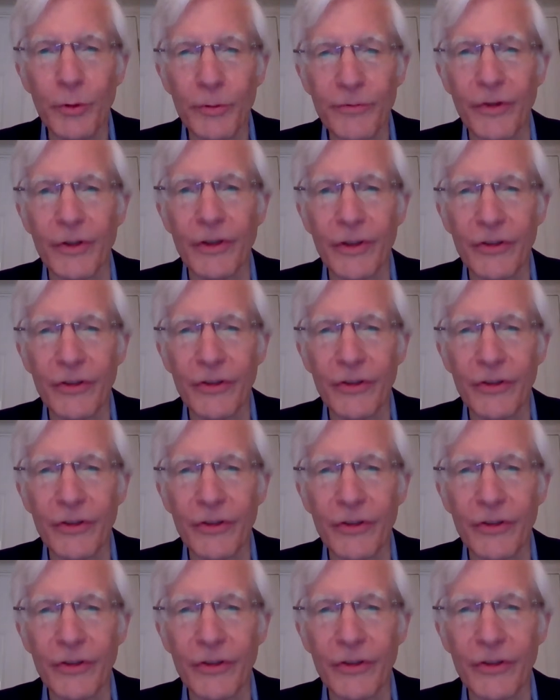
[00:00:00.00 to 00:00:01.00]
will move to
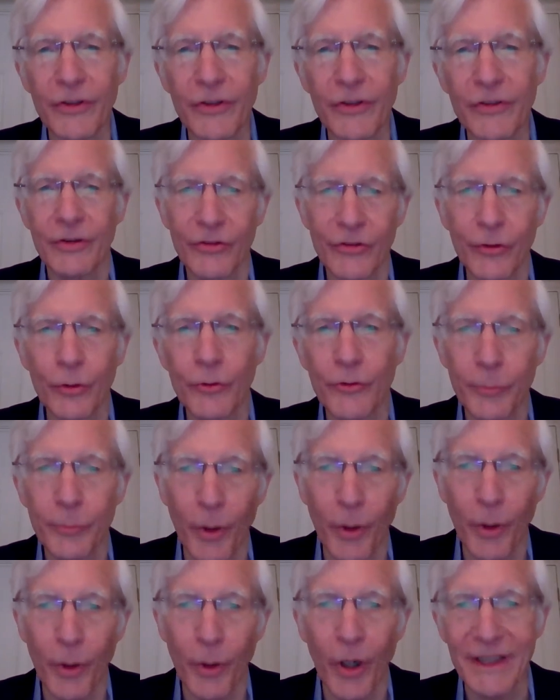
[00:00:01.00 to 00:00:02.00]
dismiss
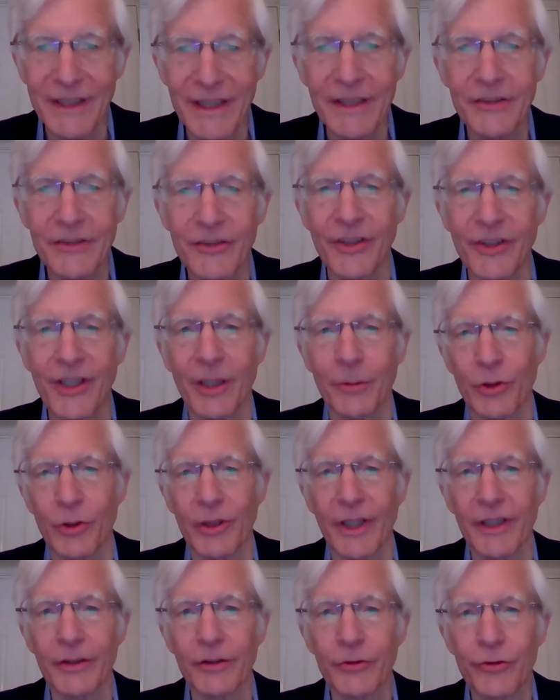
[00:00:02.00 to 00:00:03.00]
suits brought by key
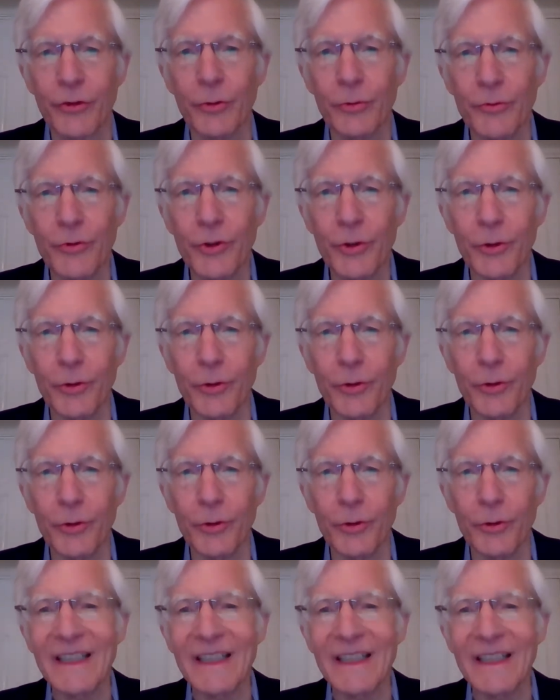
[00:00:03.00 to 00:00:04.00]
TAM relators who
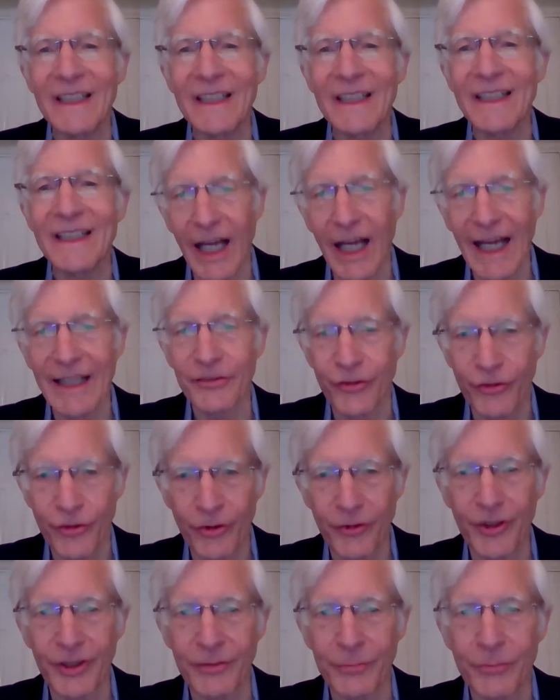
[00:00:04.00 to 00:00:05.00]
do.
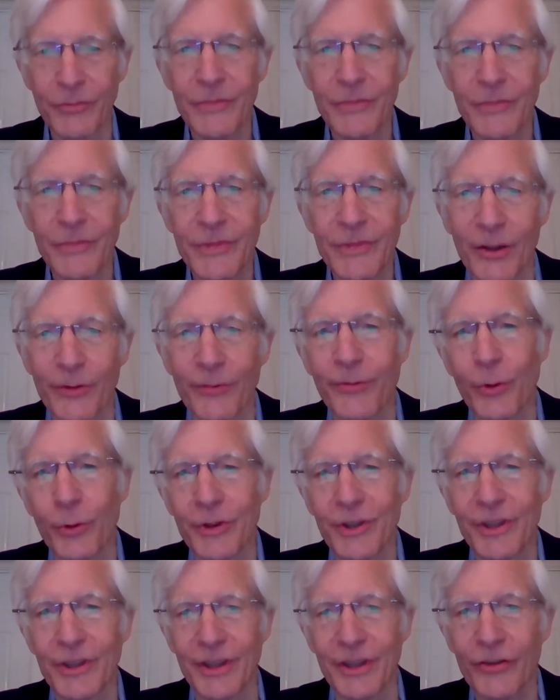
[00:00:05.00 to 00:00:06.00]
As to the
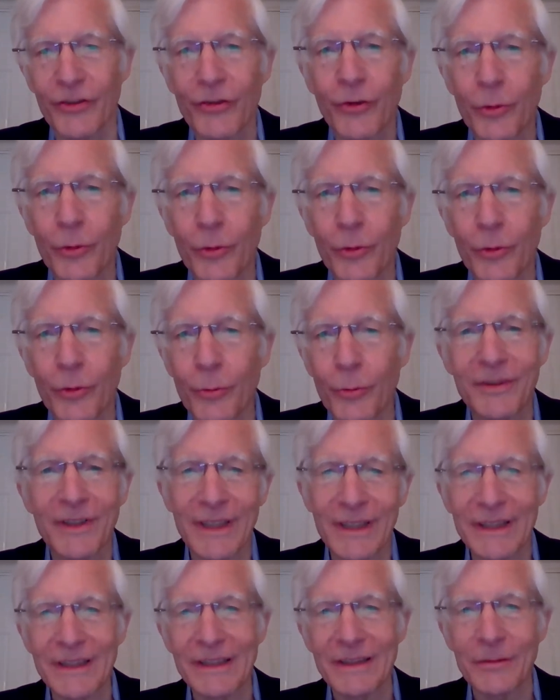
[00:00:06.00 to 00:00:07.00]
California
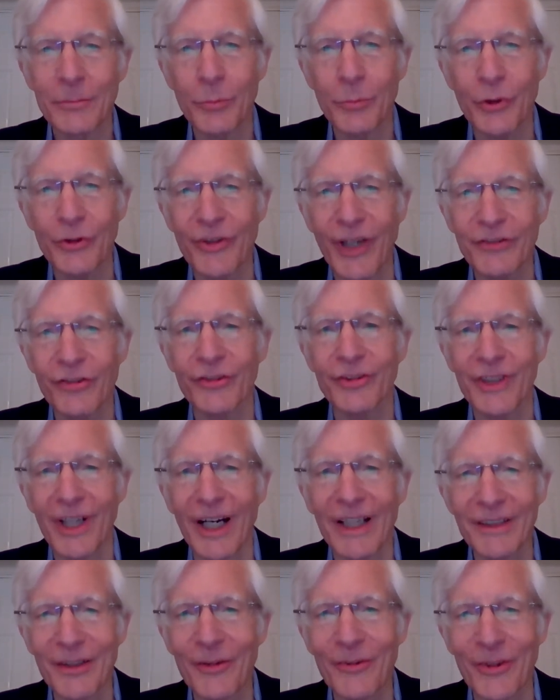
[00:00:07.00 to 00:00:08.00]
consumer
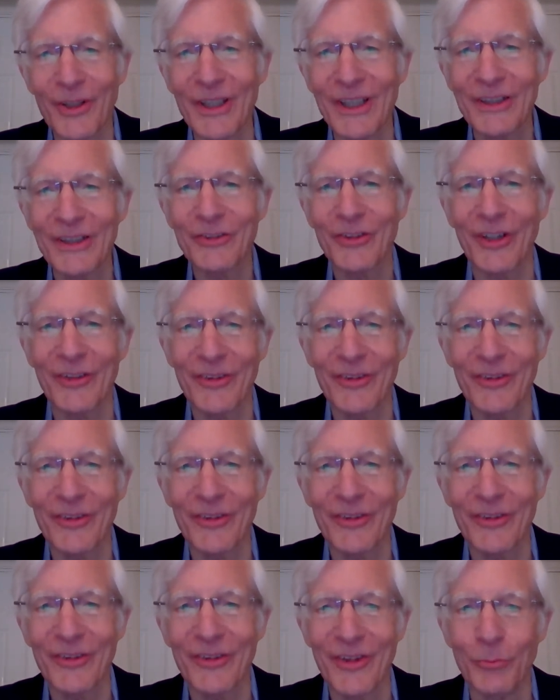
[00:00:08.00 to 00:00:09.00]
protection kind of things, I
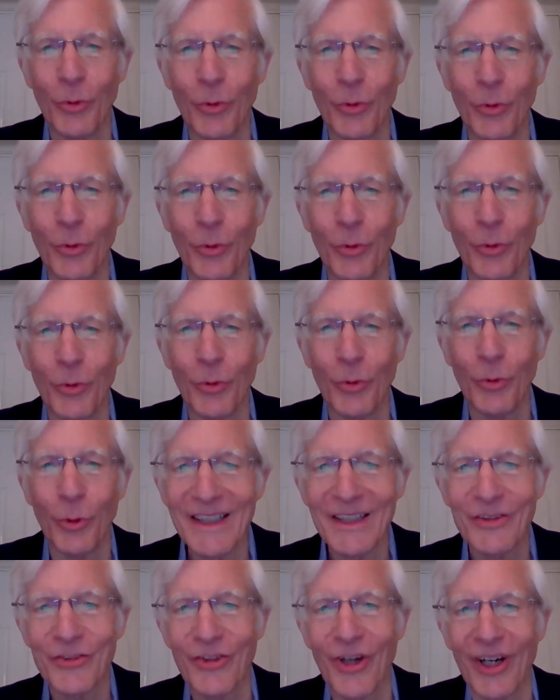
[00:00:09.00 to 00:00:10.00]
think that's more in
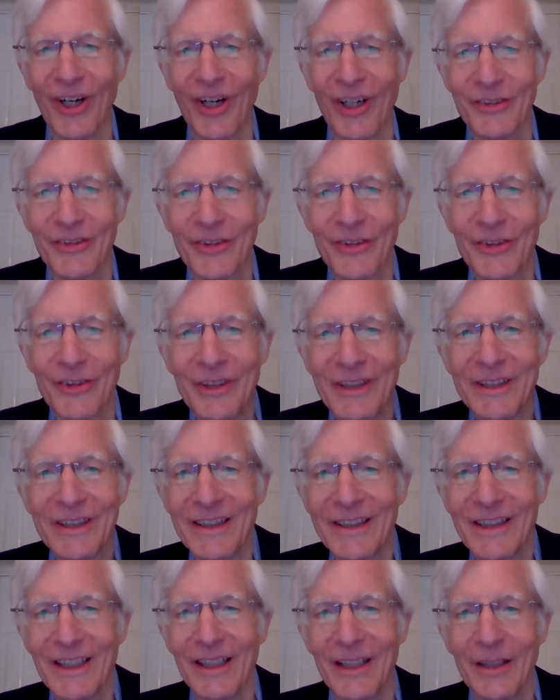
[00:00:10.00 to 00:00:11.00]
John's
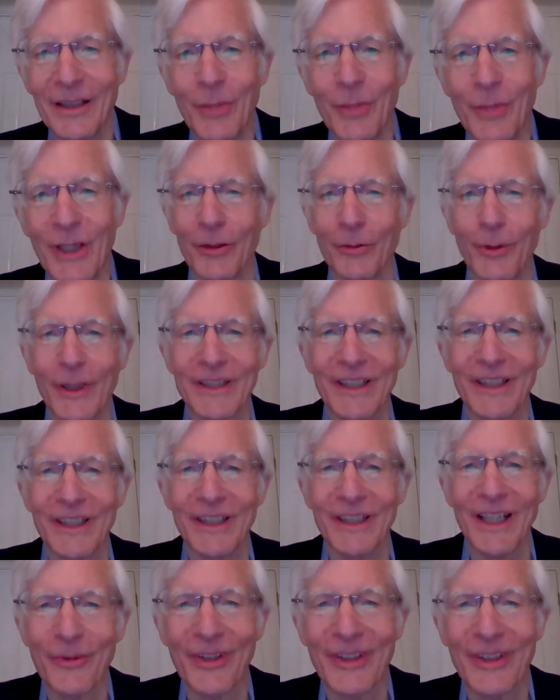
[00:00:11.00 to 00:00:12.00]

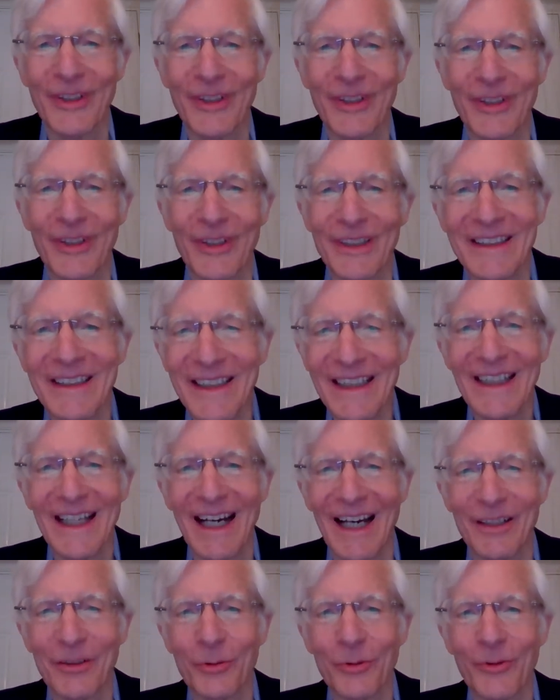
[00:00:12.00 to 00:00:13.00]
bailiwick. I don't think
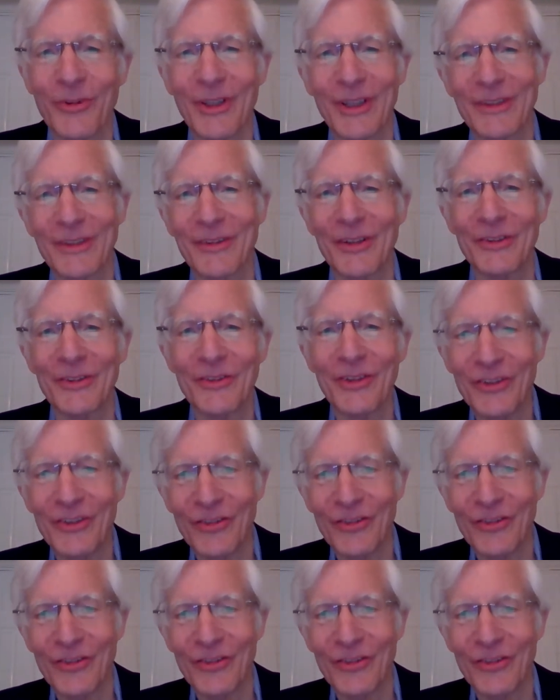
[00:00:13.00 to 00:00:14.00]
the
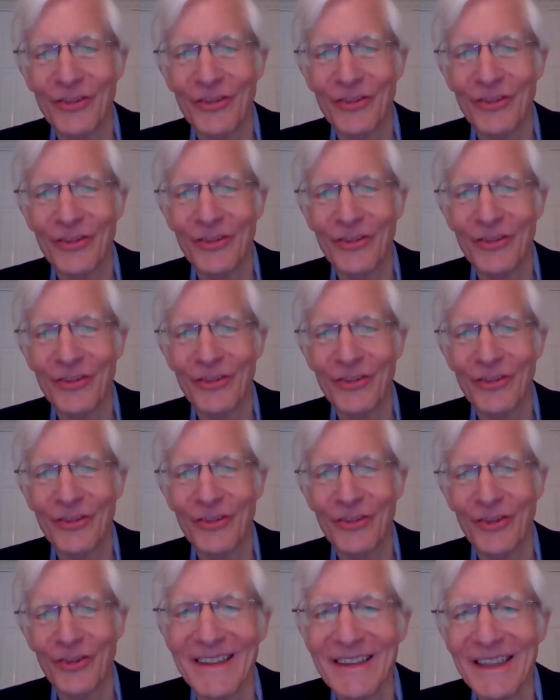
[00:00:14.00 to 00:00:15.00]
Justice
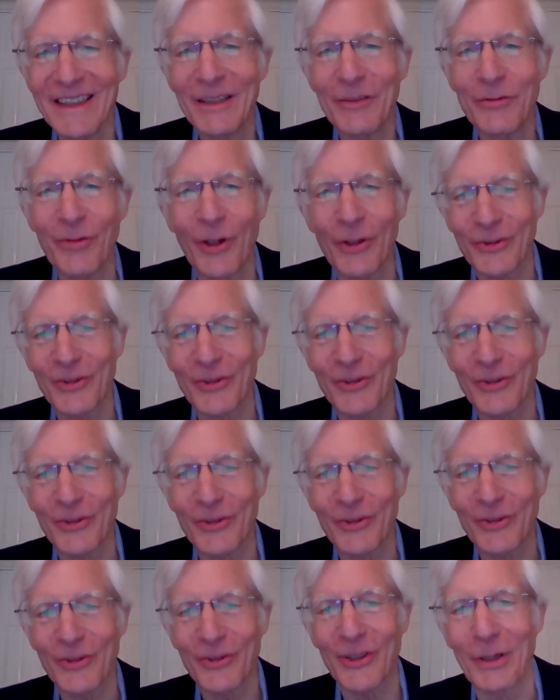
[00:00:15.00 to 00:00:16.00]
Department in a False
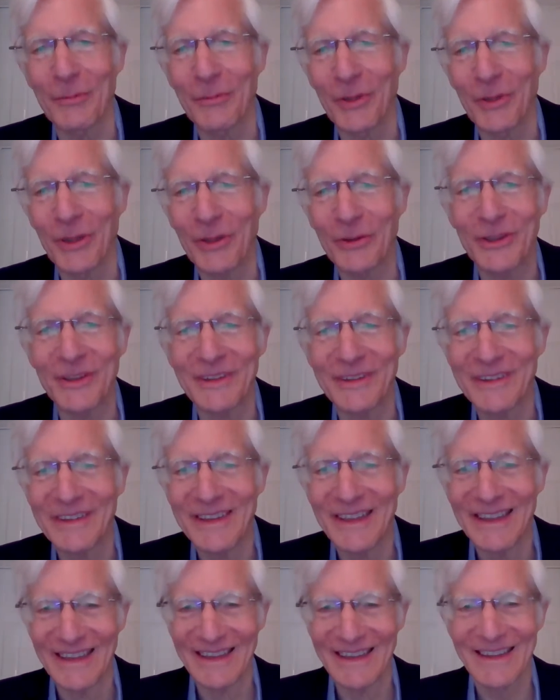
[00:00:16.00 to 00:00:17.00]
Claims Act memo
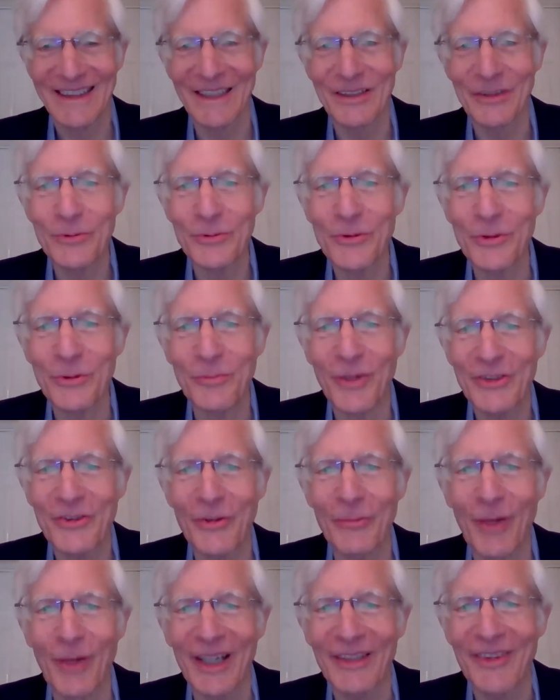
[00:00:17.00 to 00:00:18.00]
can do too
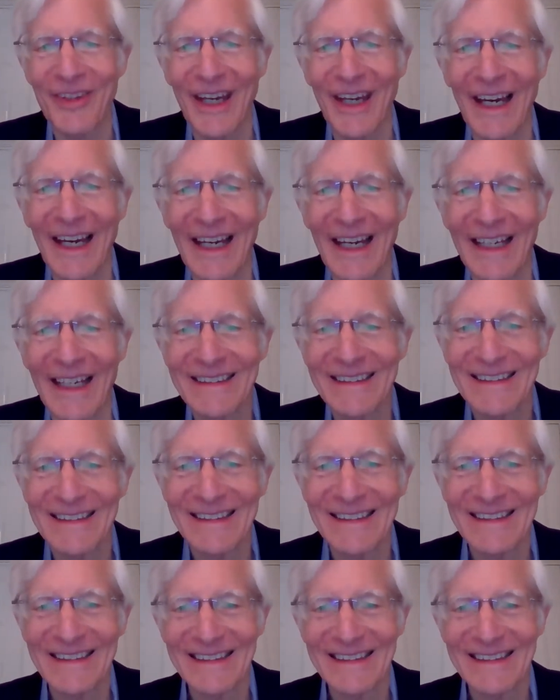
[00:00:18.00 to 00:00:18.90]
much about that.